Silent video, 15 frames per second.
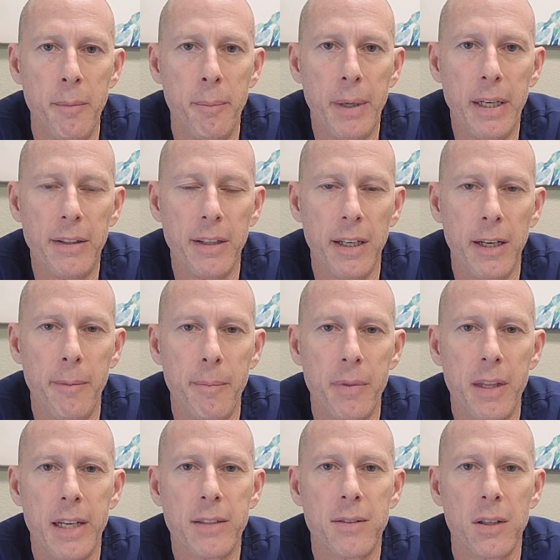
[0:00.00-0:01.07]
but um,
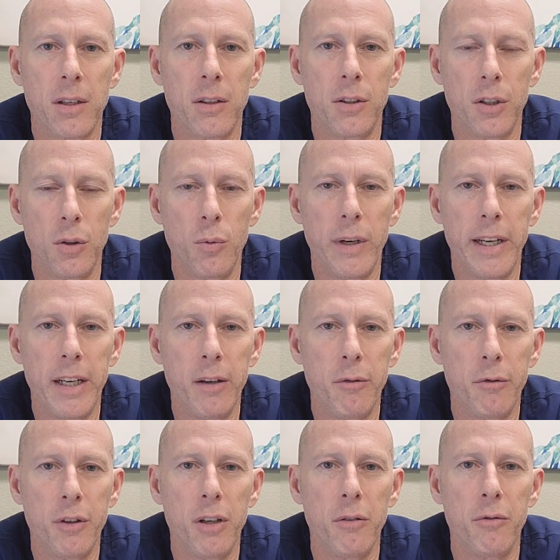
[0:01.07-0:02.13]
that's a good way
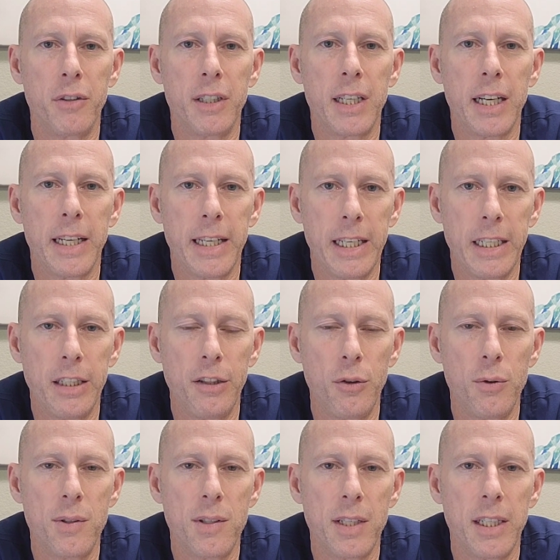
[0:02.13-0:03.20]
of, of kind of getting
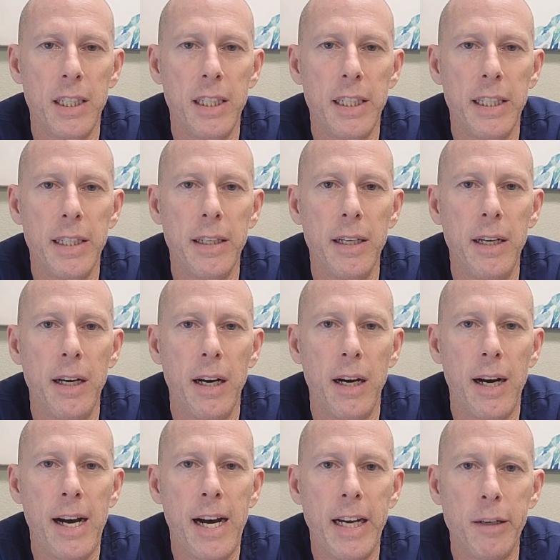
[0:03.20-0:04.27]
used to eating
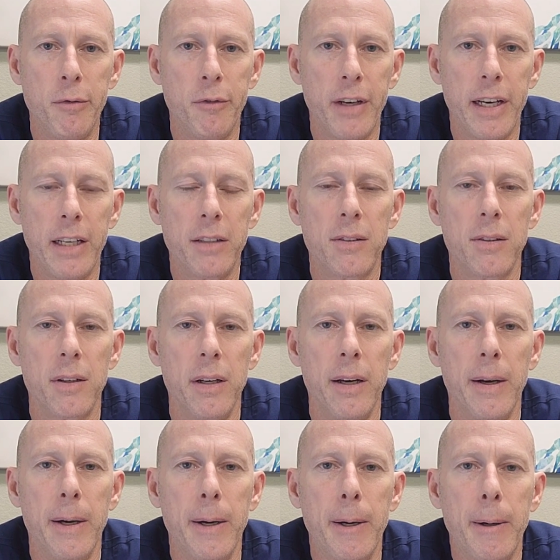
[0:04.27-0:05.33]
a high fat
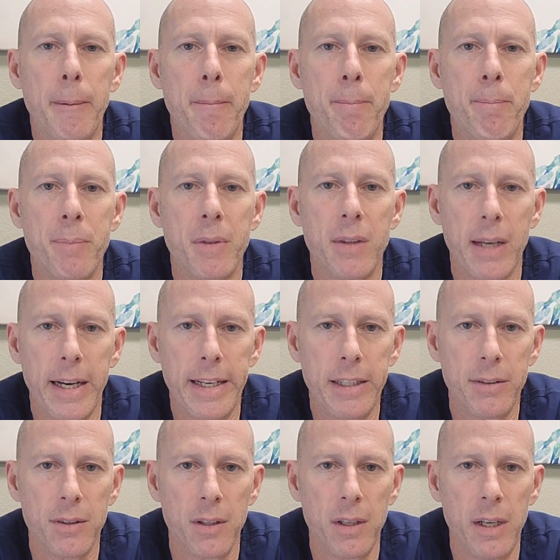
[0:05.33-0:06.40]
um,
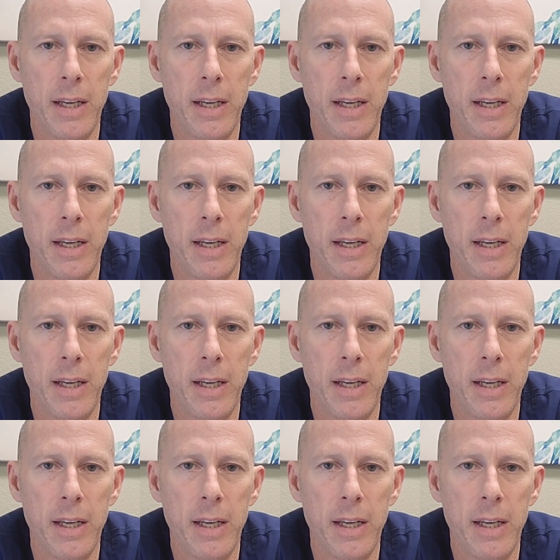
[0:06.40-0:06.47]
diet.